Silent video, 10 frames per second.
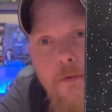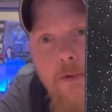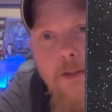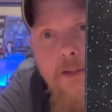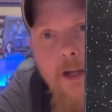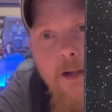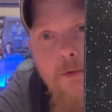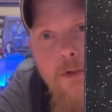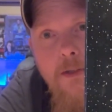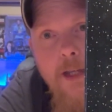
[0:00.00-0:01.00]
because I
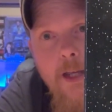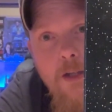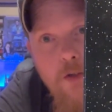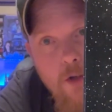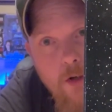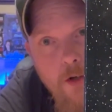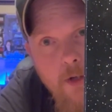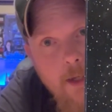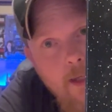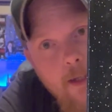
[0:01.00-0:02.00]
was a
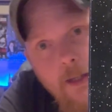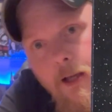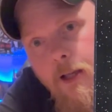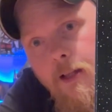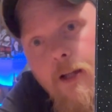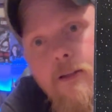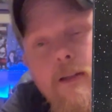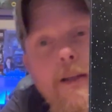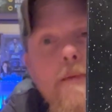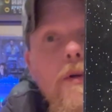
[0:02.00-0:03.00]
nerd and I like to keep my